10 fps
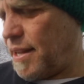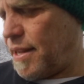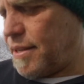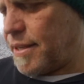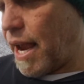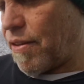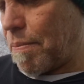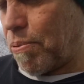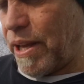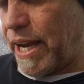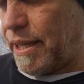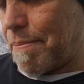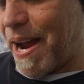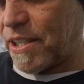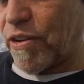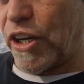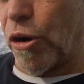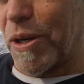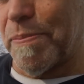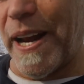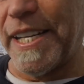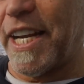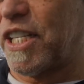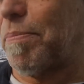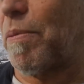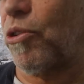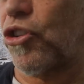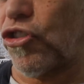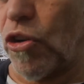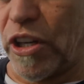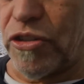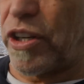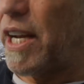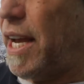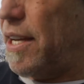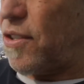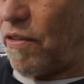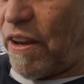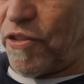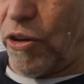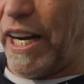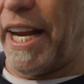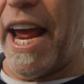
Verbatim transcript: This is how they play, and they masquerade. Nobody's paying attention. People in the solar industry, so they've done it in